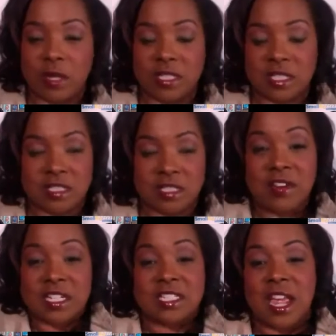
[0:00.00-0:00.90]
question because I've
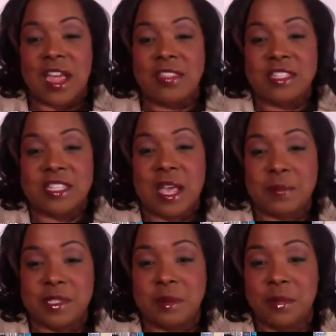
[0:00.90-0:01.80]
actually had this
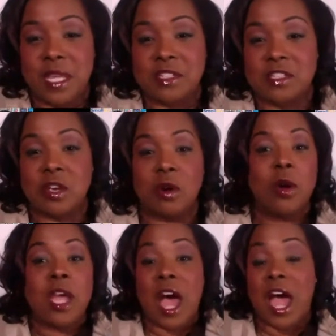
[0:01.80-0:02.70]
happen to me.
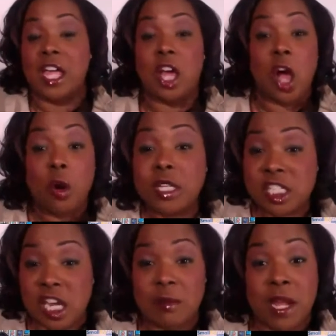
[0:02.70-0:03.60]
So I go and
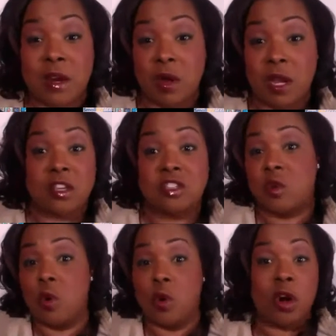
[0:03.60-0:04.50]
check my credit
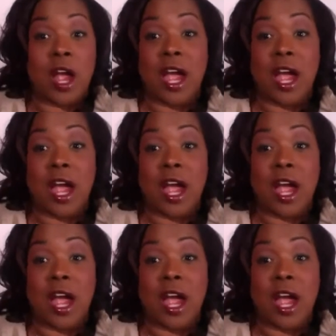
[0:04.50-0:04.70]
score,